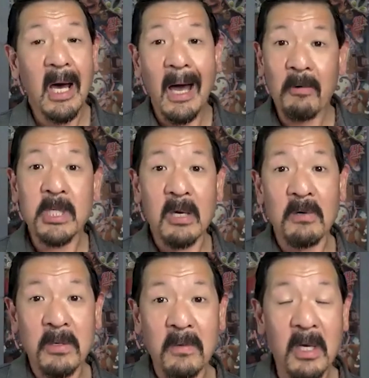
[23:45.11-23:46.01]
I would say
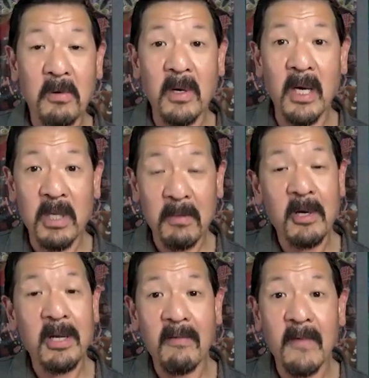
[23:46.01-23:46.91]
it was
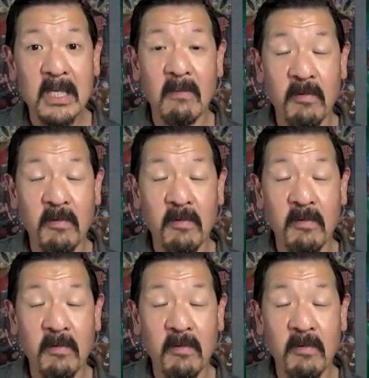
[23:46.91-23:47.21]
pretty effective